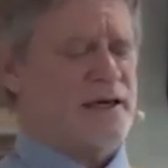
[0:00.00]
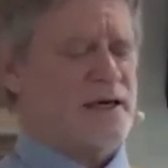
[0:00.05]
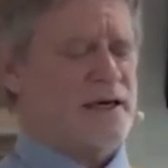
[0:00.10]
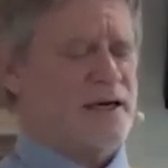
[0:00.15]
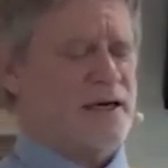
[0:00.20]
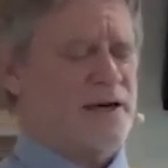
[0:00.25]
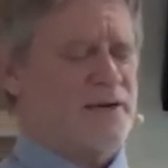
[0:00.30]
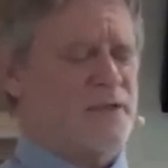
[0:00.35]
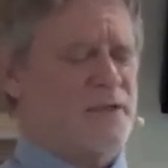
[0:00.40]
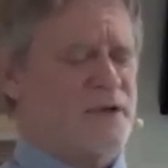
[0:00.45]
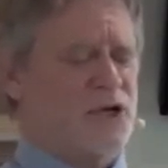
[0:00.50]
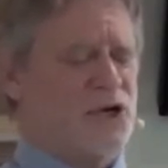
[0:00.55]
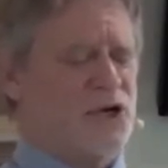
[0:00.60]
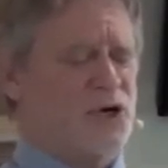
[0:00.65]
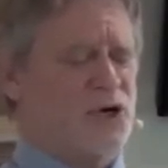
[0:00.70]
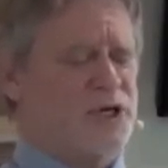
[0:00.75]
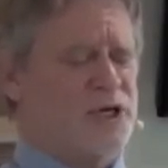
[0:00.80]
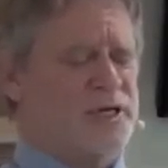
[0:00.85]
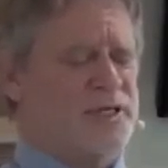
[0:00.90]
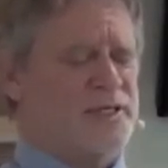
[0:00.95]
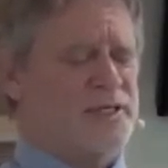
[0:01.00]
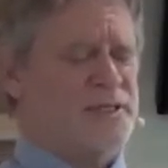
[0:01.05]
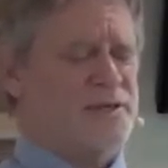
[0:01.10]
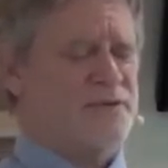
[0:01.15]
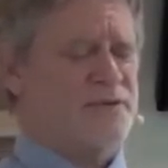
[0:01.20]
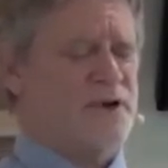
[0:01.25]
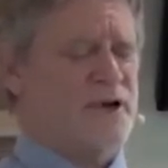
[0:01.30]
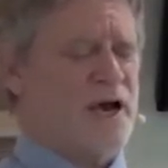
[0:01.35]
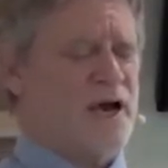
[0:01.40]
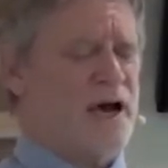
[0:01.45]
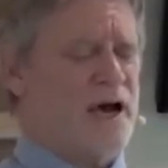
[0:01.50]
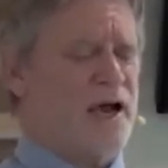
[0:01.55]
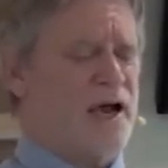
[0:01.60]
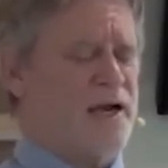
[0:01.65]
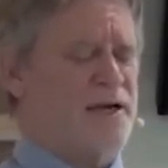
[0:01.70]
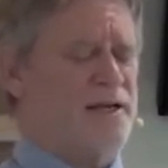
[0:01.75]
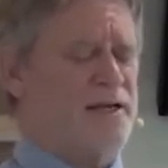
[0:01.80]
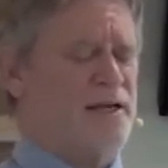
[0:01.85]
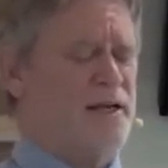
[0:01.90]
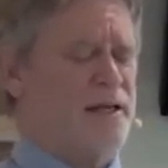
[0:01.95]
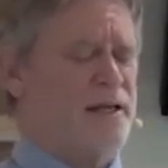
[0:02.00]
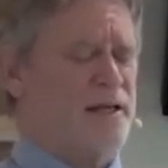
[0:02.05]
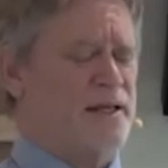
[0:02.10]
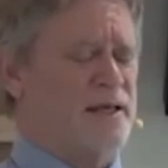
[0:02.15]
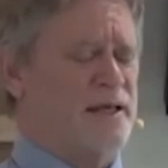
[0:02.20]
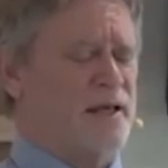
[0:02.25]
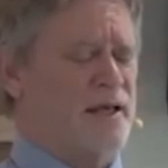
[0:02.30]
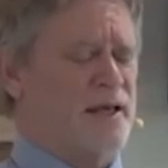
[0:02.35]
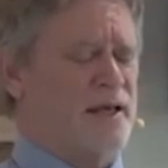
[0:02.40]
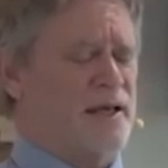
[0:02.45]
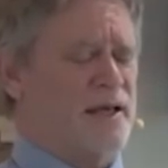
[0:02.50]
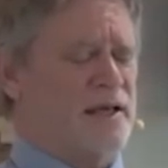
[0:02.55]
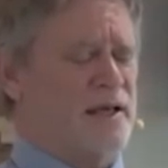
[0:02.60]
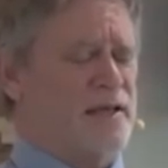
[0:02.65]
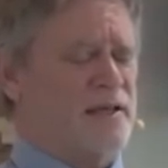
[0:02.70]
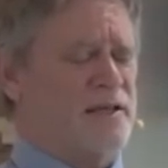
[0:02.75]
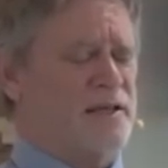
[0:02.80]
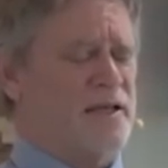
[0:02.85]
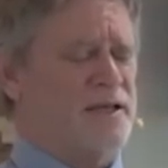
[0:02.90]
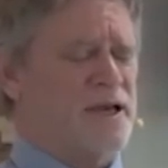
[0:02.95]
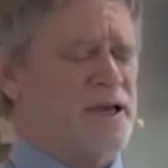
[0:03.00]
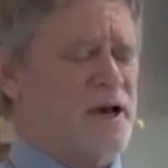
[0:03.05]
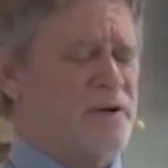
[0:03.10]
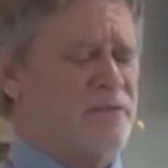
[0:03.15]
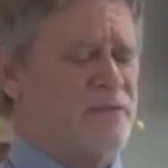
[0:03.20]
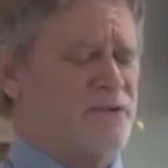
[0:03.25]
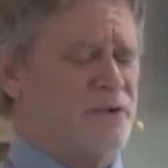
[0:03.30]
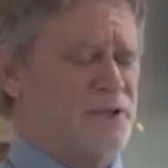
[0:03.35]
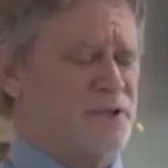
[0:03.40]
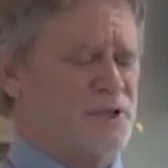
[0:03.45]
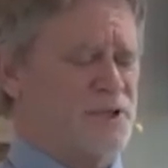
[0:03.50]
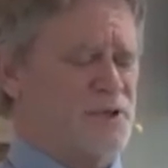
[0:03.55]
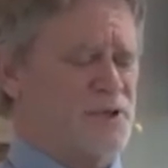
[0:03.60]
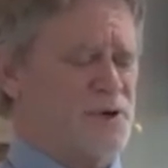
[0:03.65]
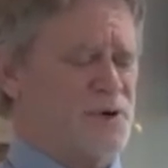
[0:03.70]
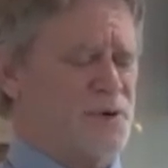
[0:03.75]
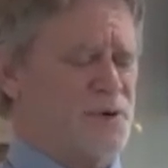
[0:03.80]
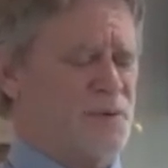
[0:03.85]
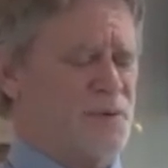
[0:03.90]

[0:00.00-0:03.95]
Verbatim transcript: of the goodness of God that comforts you.